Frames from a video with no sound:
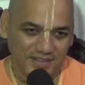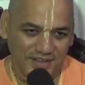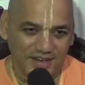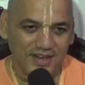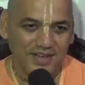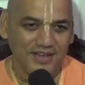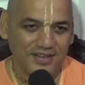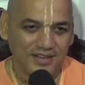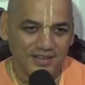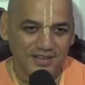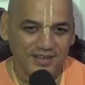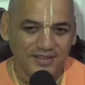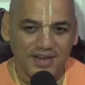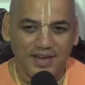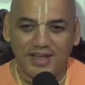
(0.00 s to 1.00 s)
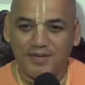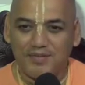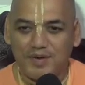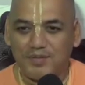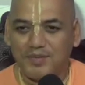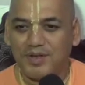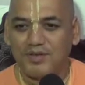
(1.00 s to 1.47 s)
Correct? like
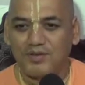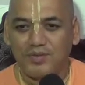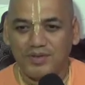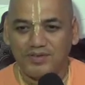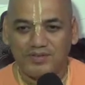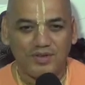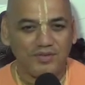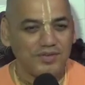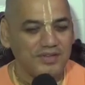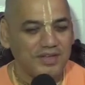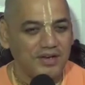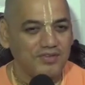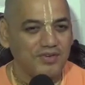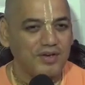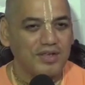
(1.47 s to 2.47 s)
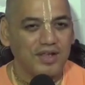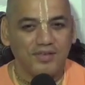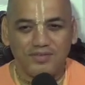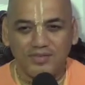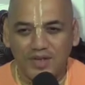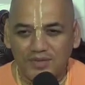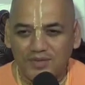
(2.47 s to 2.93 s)
everybody is doing service. That should be the
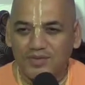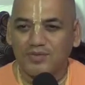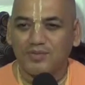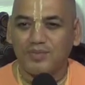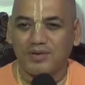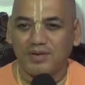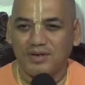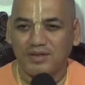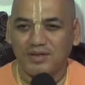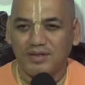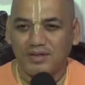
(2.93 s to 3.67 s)
service spirit.